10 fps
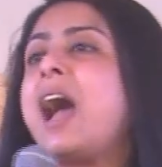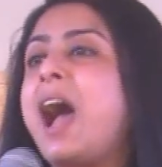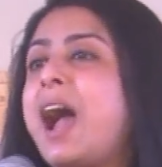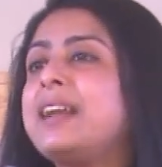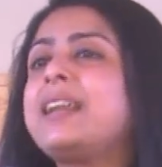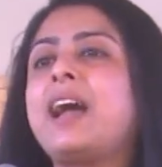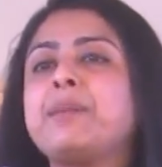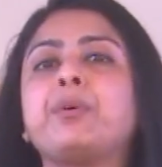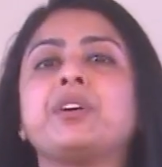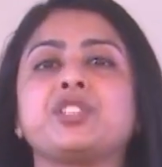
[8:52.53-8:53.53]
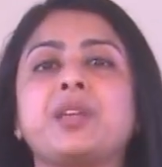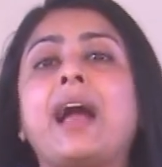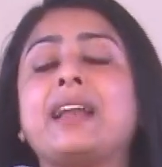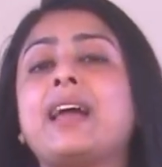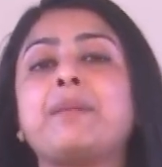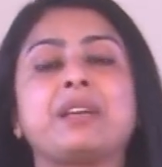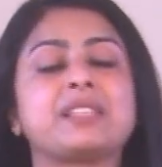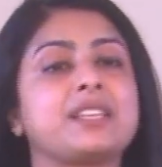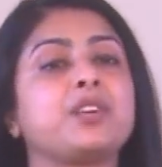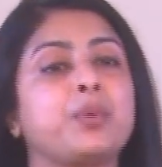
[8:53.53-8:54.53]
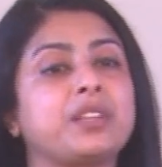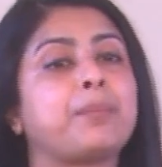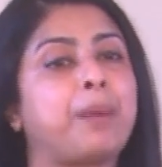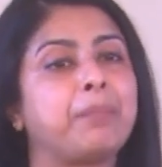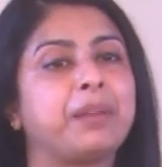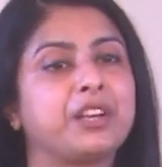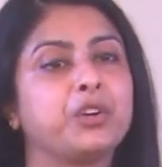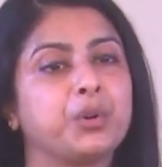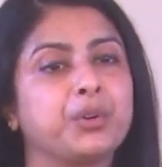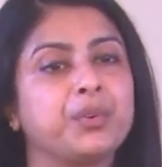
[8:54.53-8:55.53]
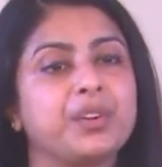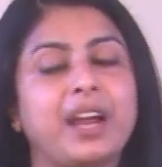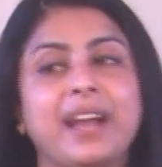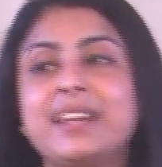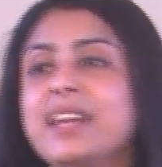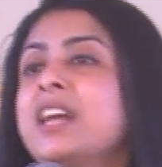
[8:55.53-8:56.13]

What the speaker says: and I mixed it with the public good, right?